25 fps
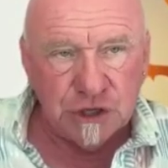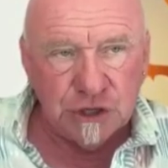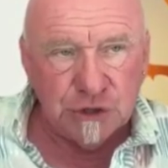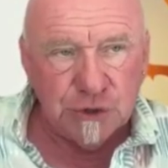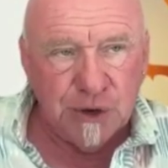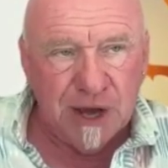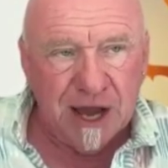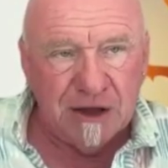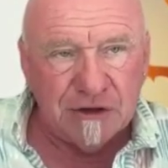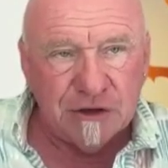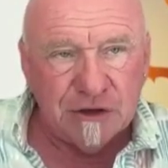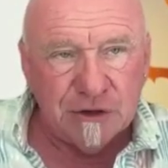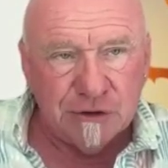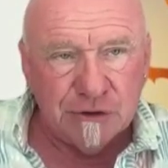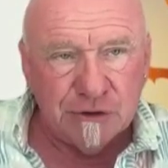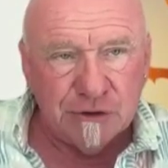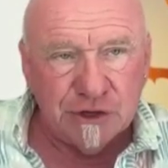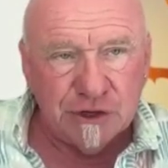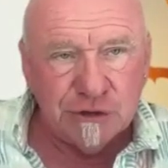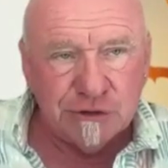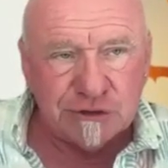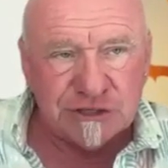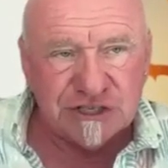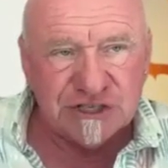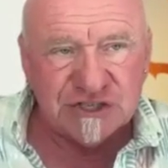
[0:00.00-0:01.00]

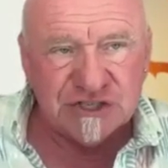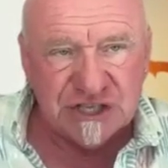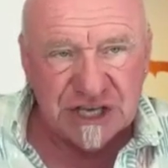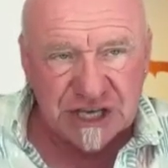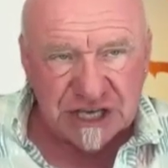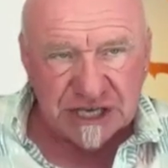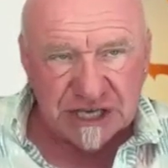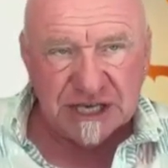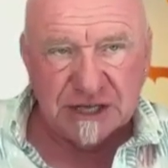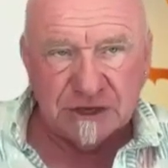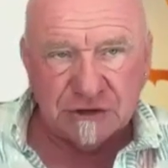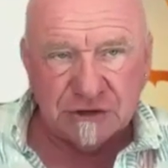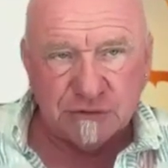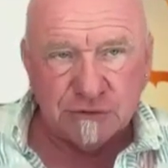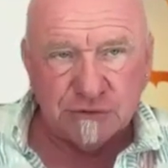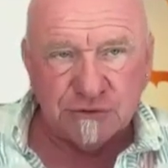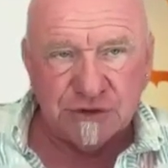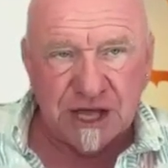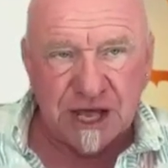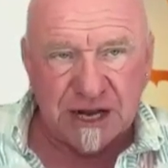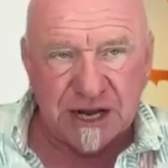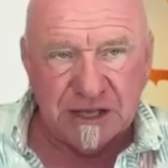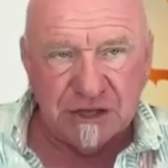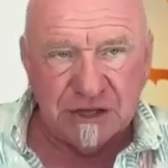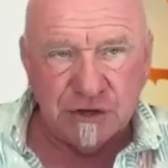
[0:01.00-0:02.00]
you're seeing through that,